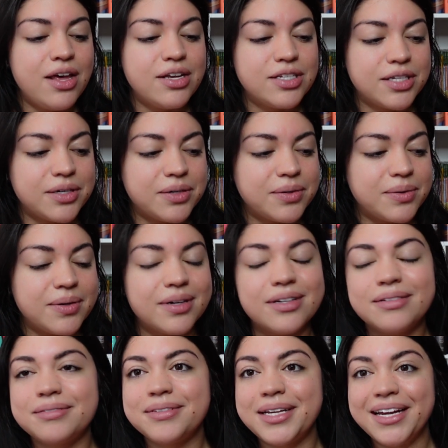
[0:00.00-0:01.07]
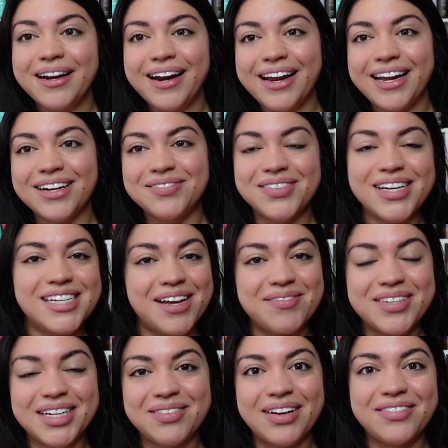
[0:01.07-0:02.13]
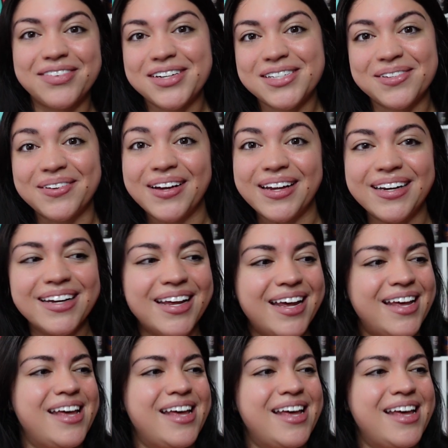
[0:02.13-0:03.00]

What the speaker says: So here I am attempting my first one,